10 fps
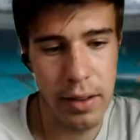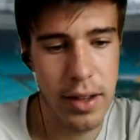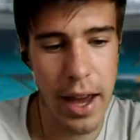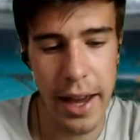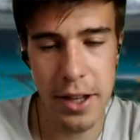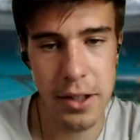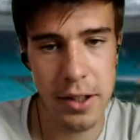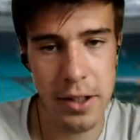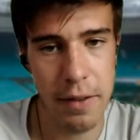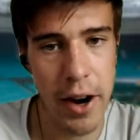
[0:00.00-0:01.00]
yeah, he's
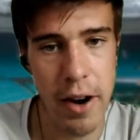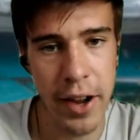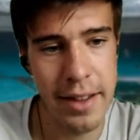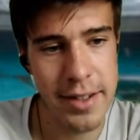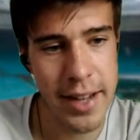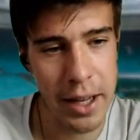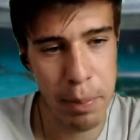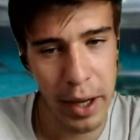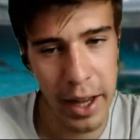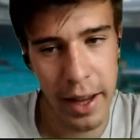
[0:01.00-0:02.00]
a very
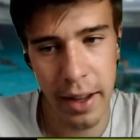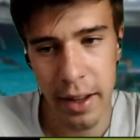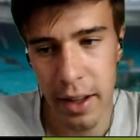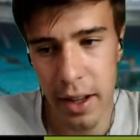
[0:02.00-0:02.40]
entertaining player.